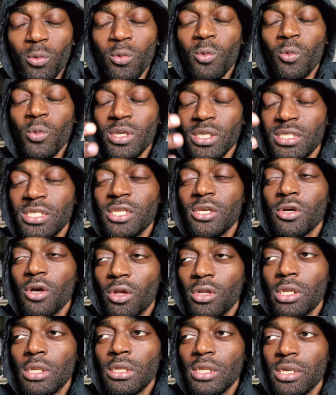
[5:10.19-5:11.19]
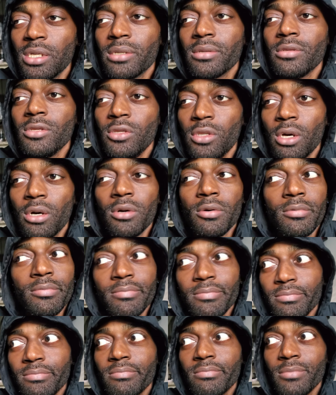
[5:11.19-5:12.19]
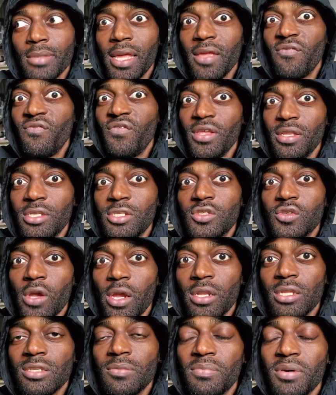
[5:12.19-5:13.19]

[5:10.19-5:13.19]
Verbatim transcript: We're still going to look, you know, like fitness trainers.